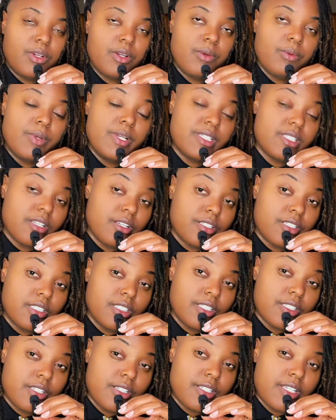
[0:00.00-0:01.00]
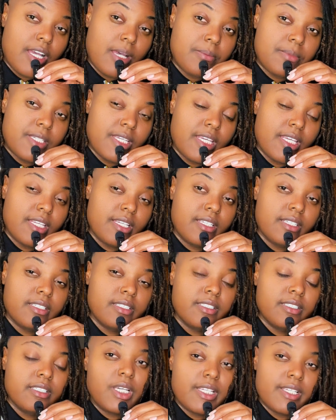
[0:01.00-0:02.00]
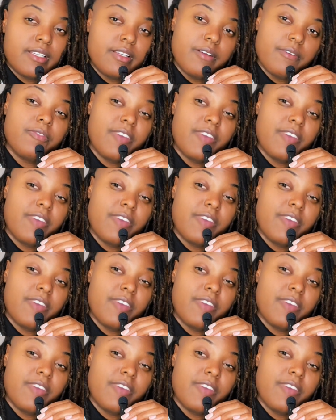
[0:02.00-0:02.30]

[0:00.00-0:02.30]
Research and list your top 10. Look at your